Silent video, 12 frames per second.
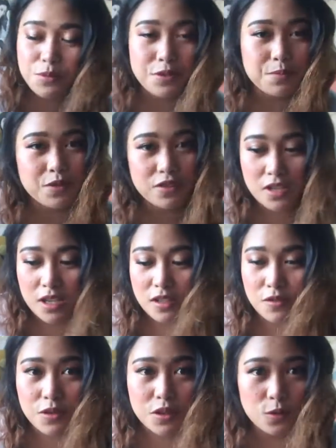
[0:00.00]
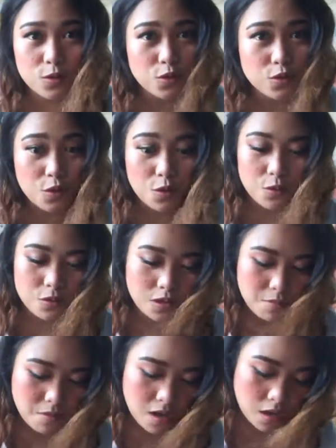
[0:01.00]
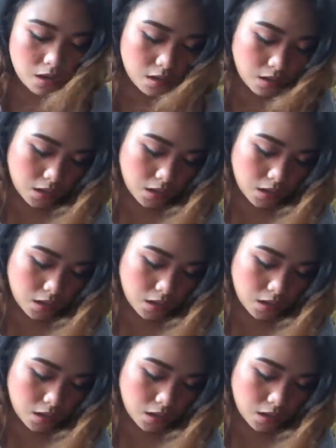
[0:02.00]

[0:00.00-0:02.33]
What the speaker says: purposes, we don't know, diba?